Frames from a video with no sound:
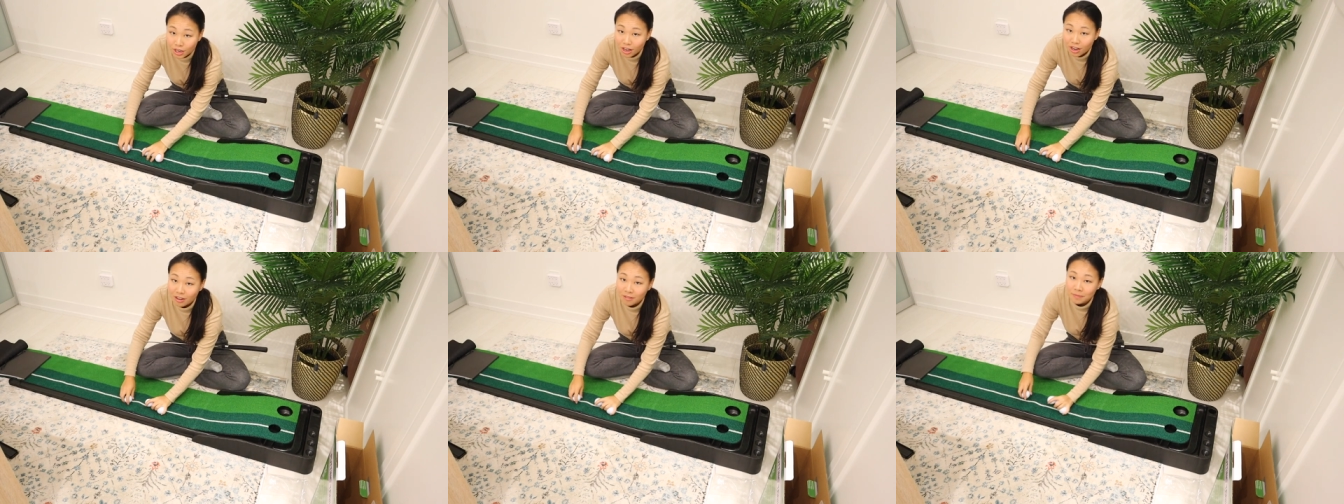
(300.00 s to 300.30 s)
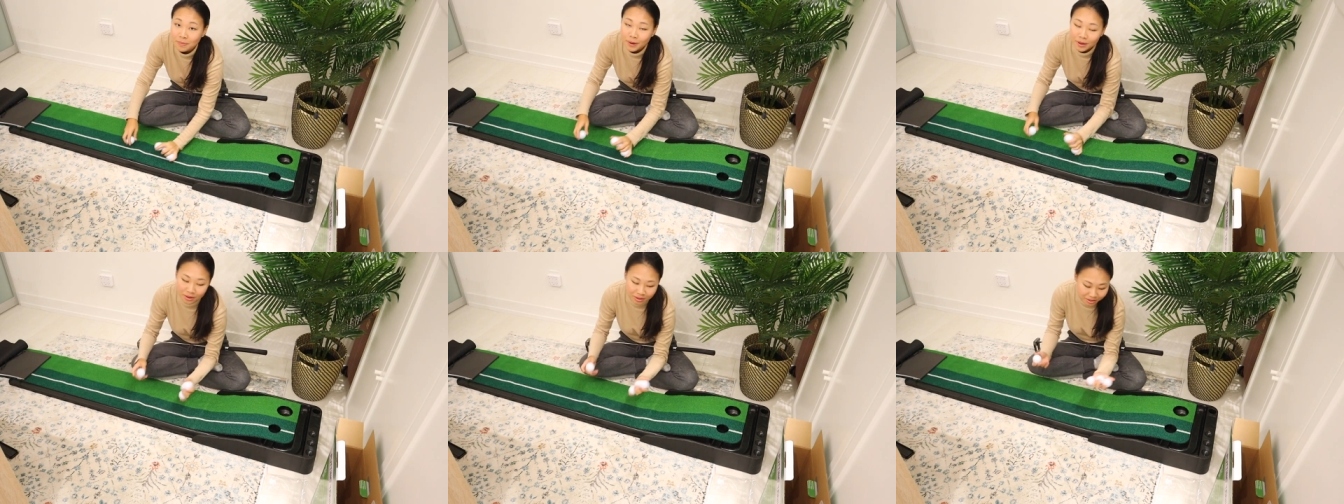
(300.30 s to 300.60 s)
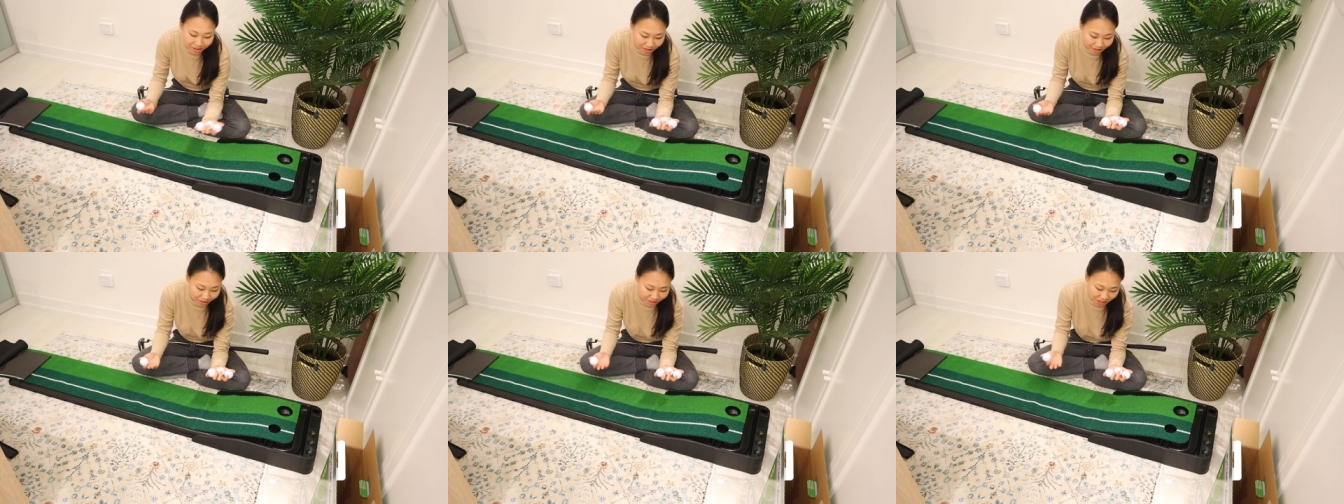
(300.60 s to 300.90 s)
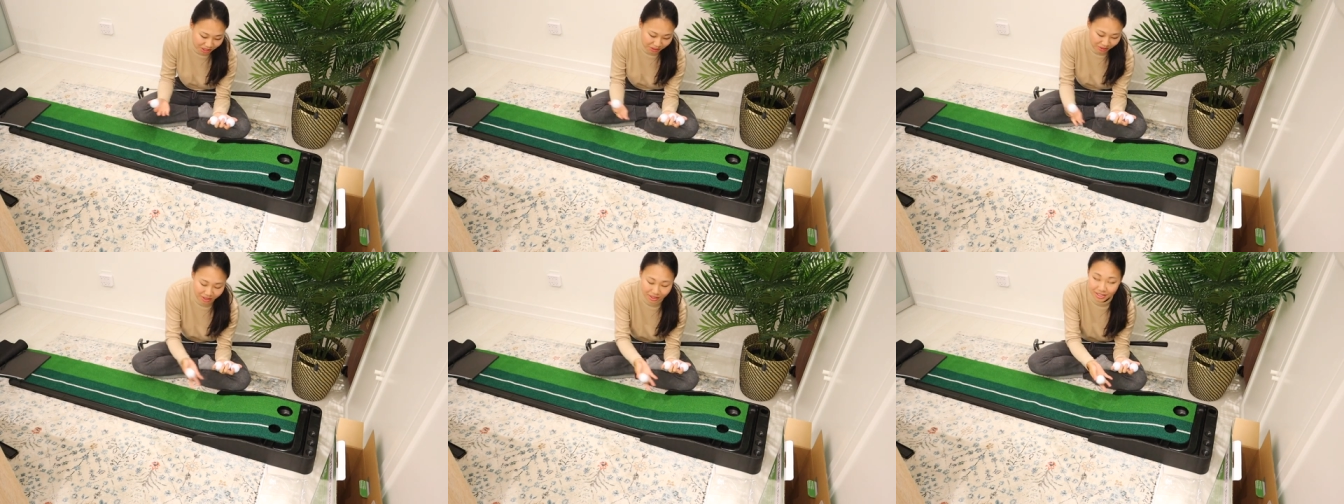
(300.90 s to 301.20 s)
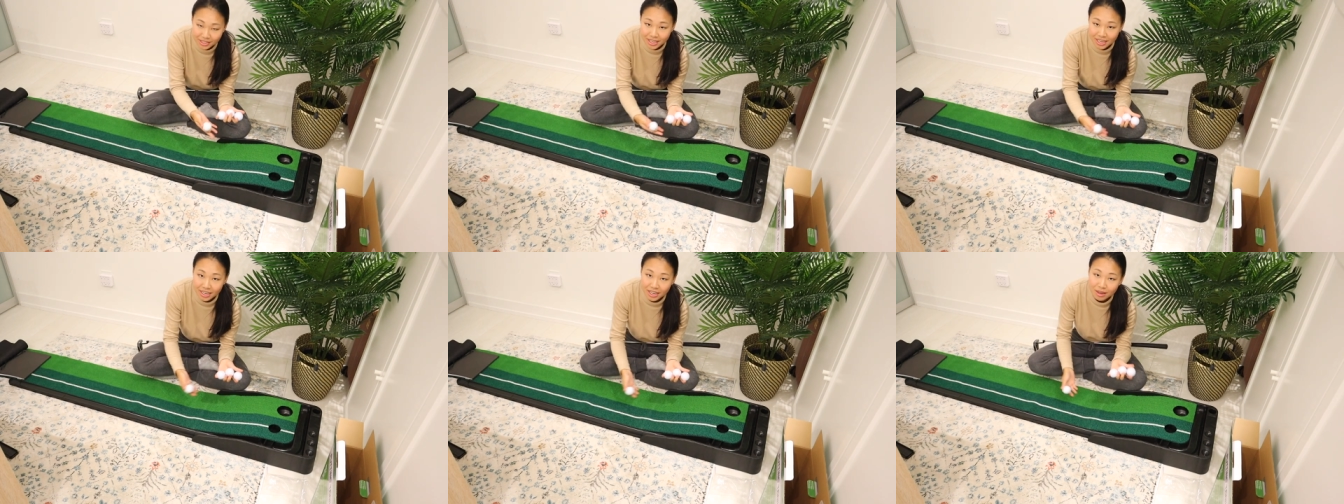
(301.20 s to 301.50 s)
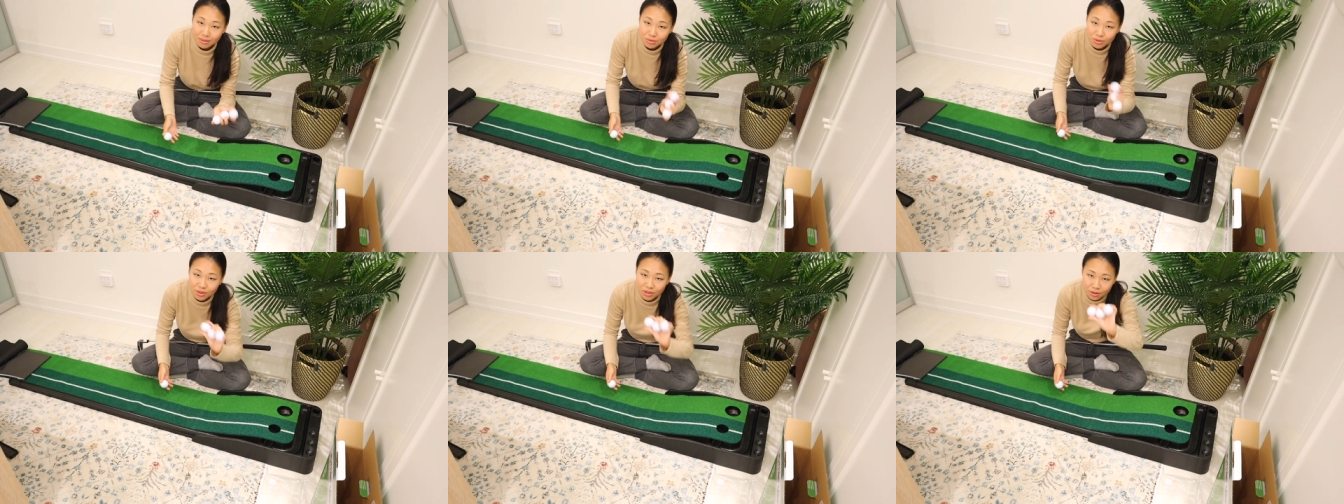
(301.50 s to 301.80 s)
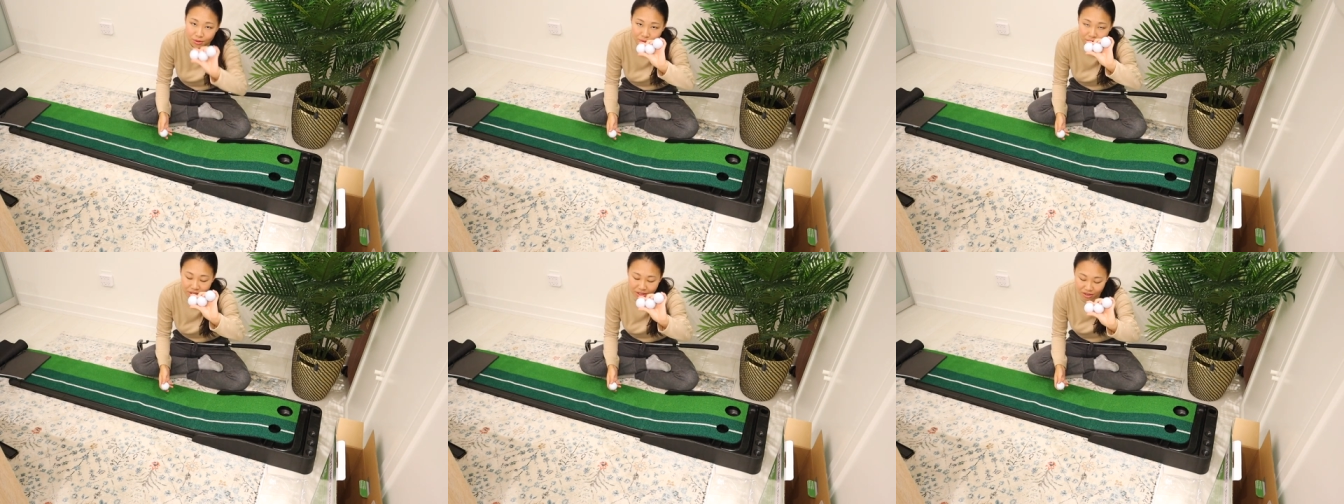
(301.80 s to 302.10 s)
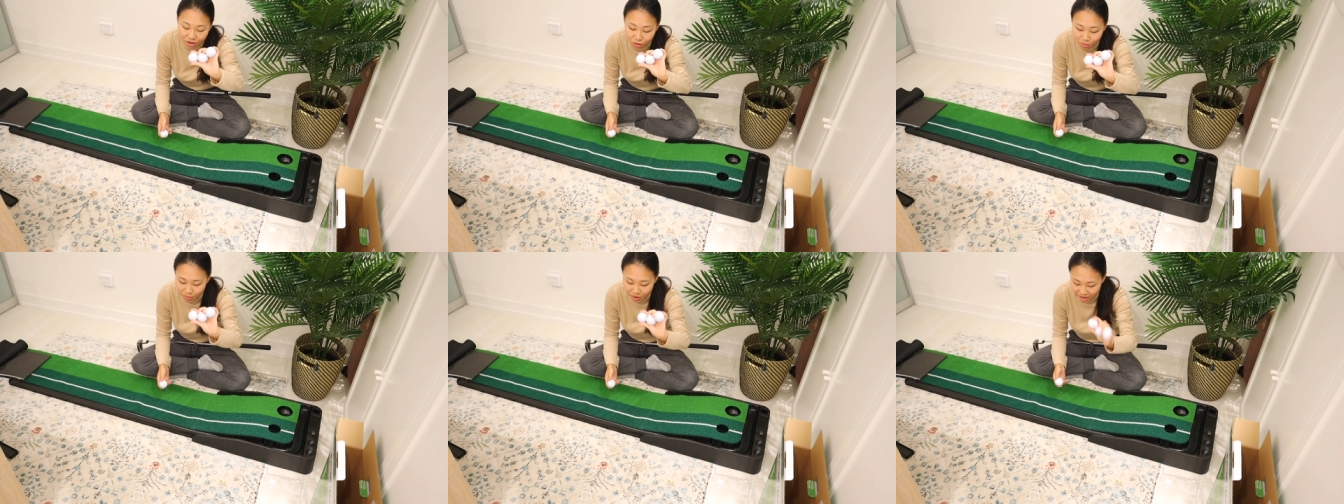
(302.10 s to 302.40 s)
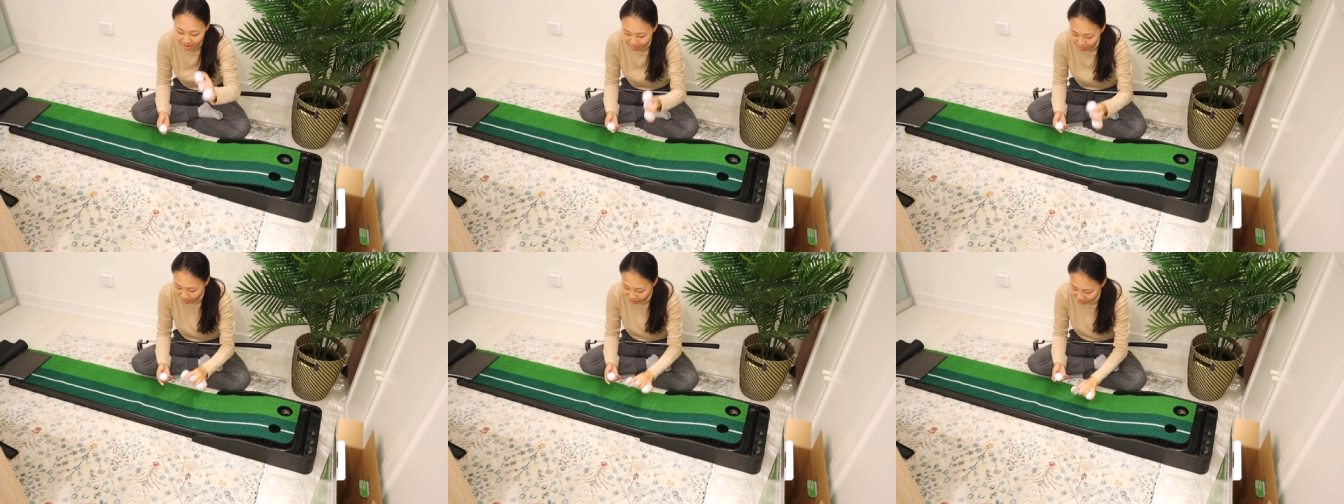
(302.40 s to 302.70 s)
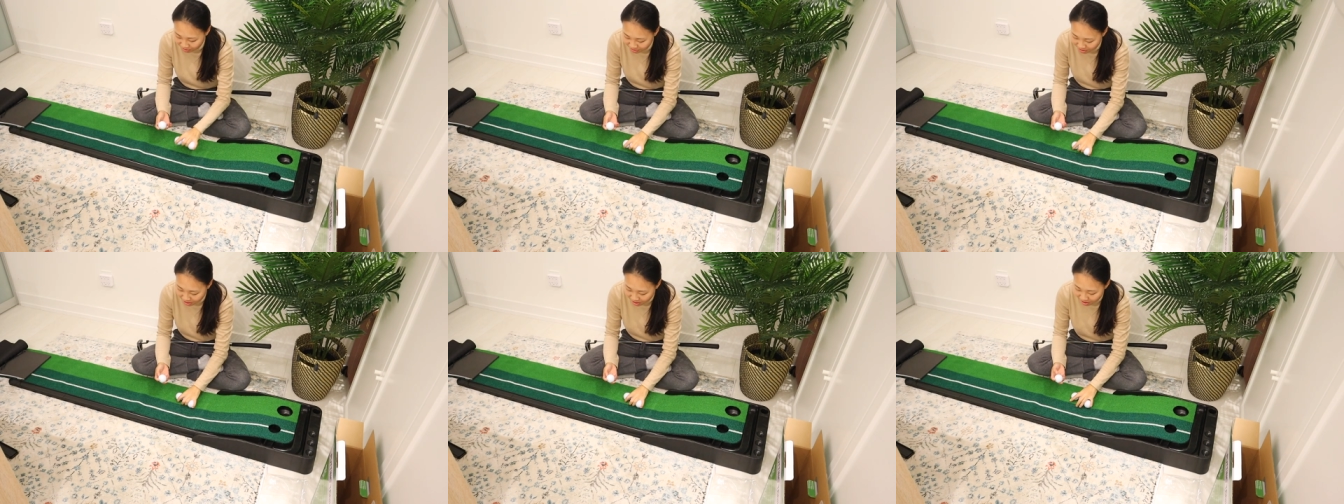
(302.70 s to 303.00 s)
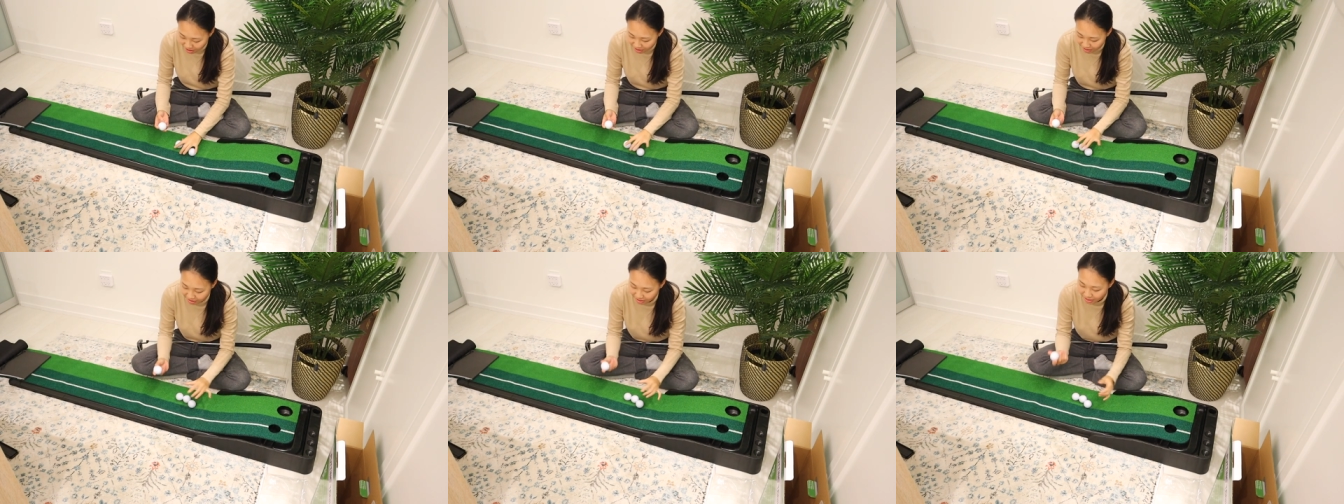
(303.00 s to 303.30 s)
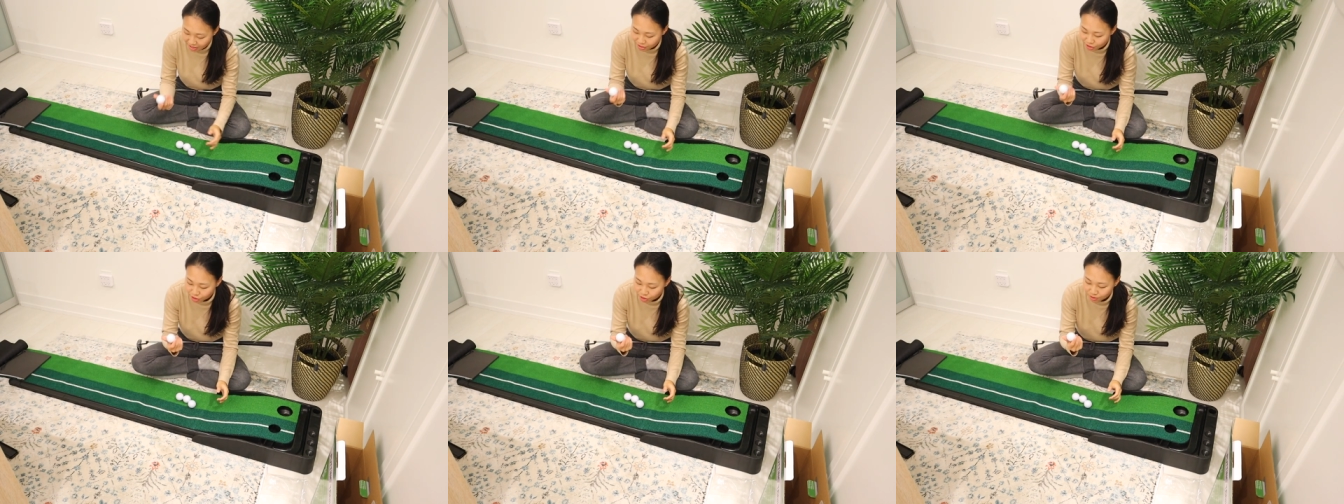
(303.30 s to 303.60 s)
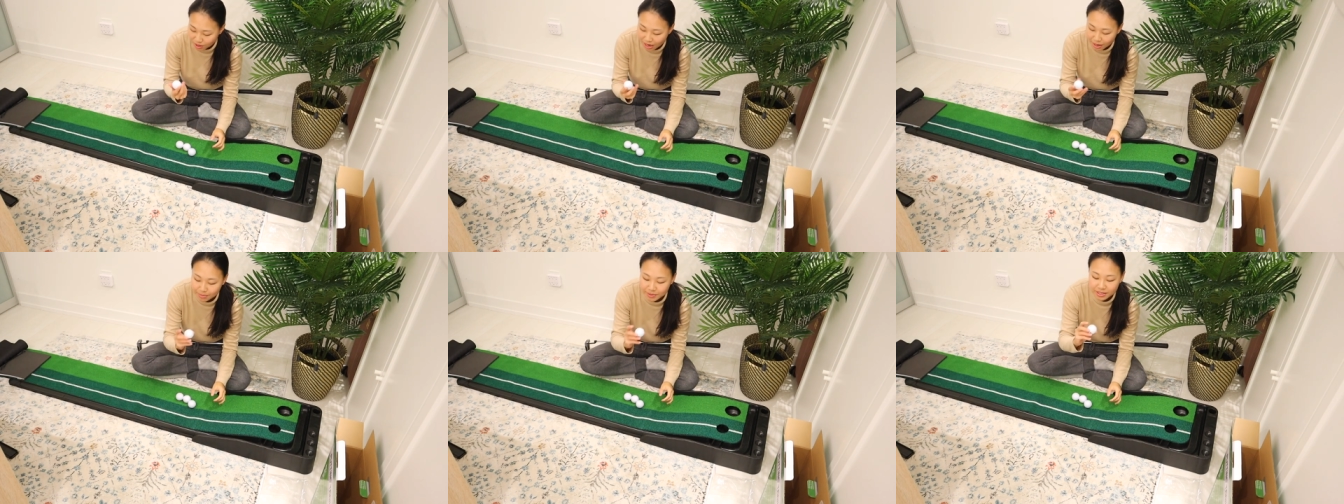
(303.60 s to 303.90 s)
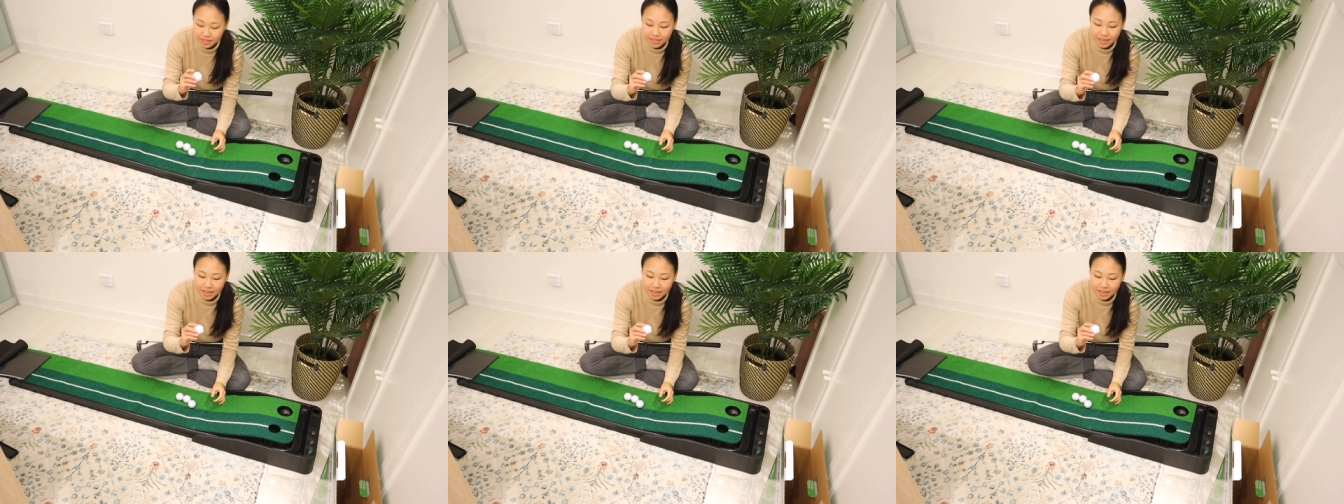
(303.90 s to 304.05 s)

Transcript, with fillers: golf balls. So this set comes with three no-brand balls, and then I just grabbed a